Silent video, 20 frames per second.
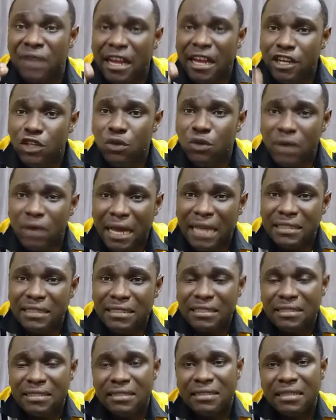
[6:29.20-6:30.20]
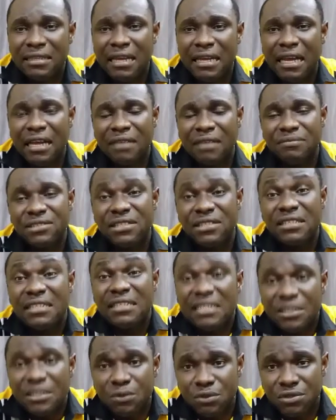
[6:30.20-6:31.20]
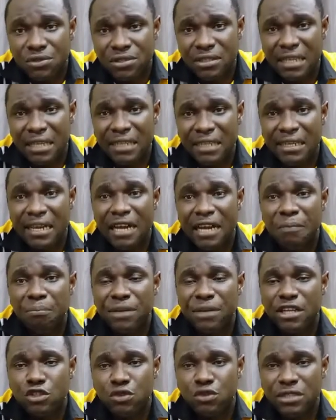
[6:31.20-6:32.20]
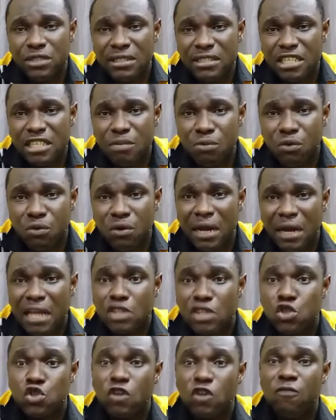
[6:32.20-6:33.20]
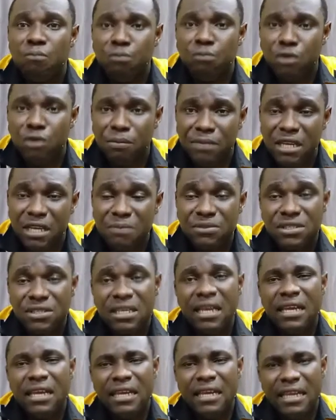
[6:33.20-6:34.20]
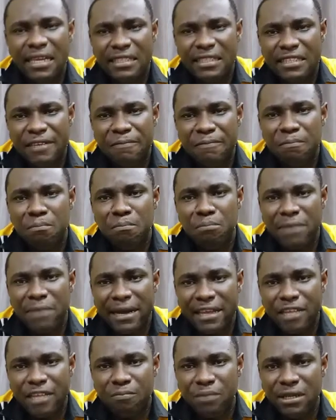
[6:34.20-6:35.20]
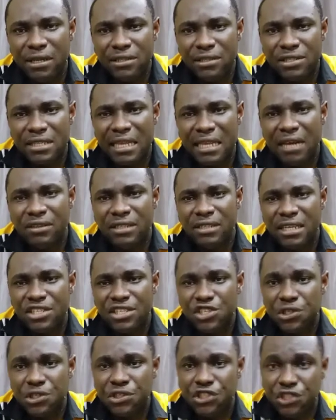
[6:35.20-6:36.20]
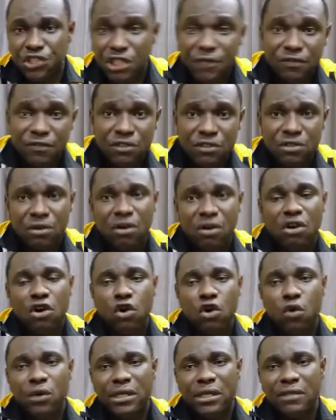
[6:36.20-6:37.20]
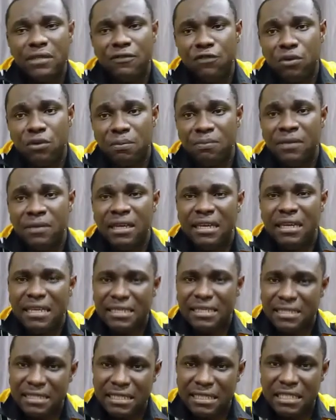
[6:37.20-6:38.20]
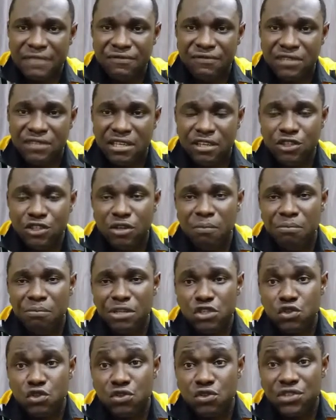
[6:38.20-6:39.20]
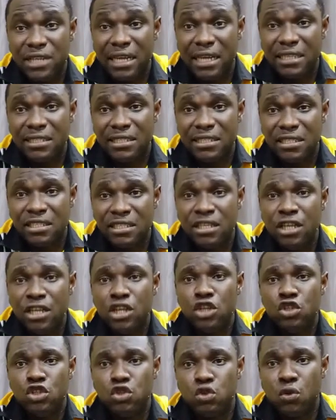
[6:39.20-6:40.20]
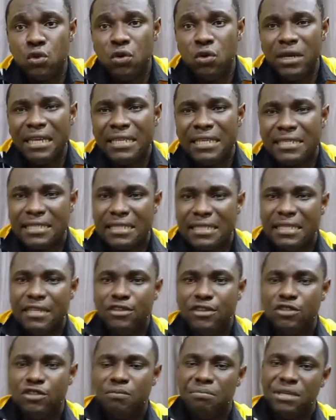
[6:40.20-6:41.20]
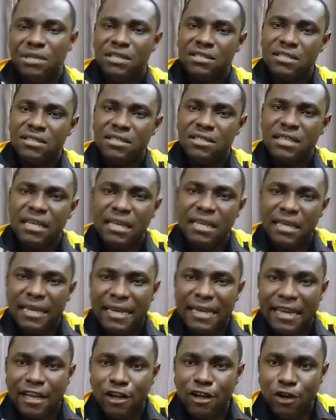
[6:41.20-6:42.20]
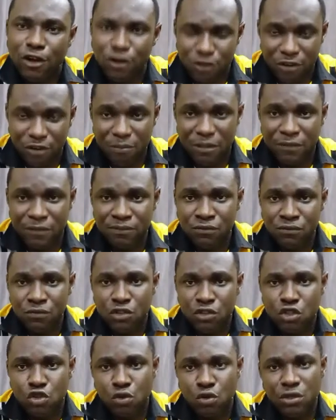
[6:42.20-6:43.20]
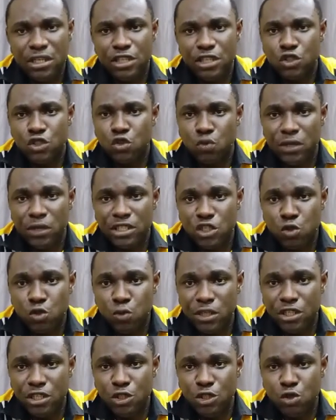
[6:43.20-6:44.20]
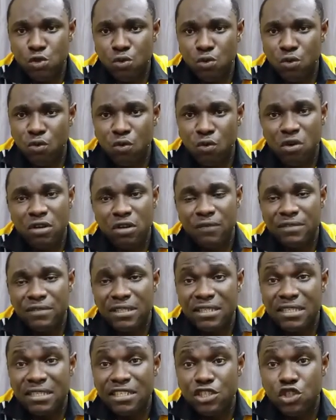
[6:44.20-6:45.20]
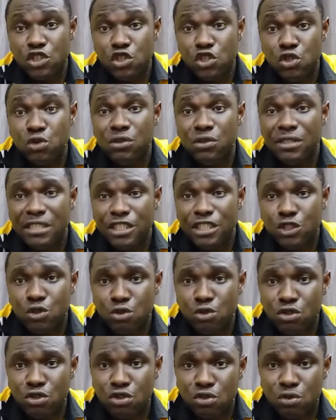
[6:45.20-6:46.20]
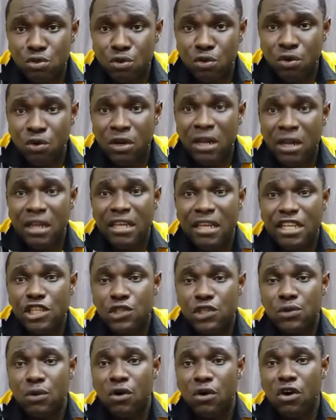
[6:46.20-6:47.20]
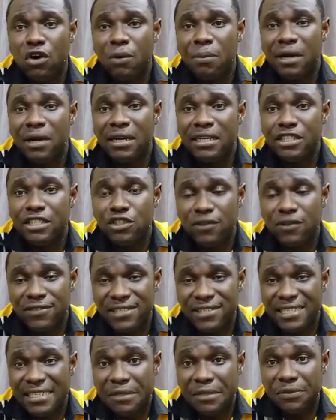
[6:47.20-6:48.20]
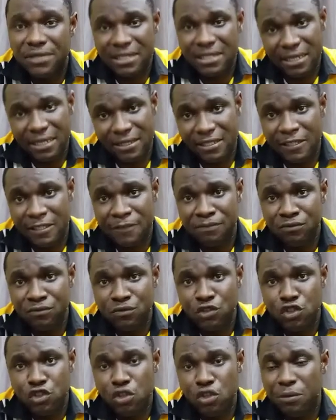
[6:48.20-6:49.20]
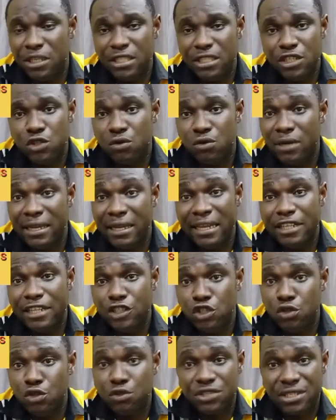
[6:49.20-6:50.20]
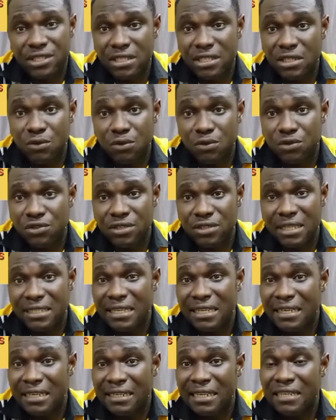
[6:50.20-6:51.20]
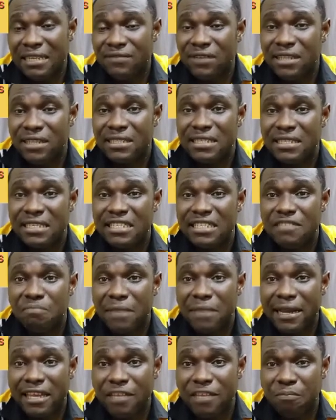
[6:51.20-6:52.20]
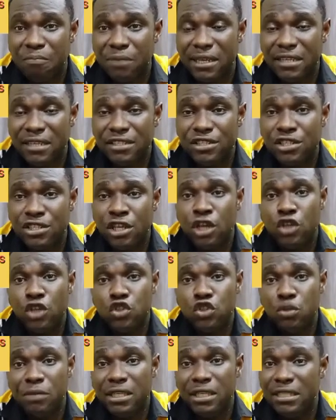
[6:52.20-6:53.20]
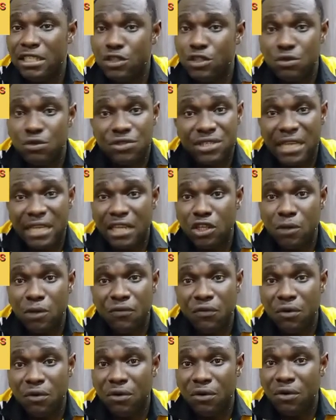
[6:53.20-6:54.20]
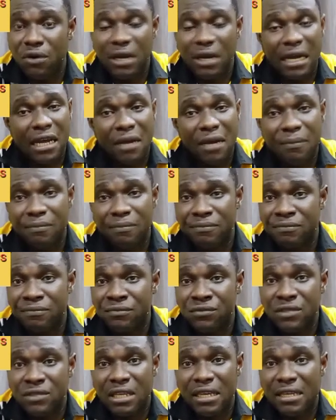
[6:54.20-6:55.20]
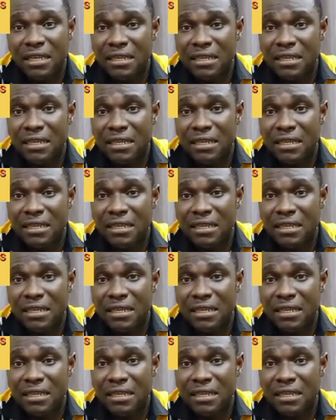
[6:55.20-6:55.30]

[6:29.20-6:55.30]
value-adding skills that they can bring to the table and solve problems in the marketplace. Now, there's a shift ongoing from a certification-based society to a skilled-based economy. So in 2022, one of the things you need to do is to upgrade your skill set. You may need to learn new skills that are relevant in the marketplace. You may need to sign up for a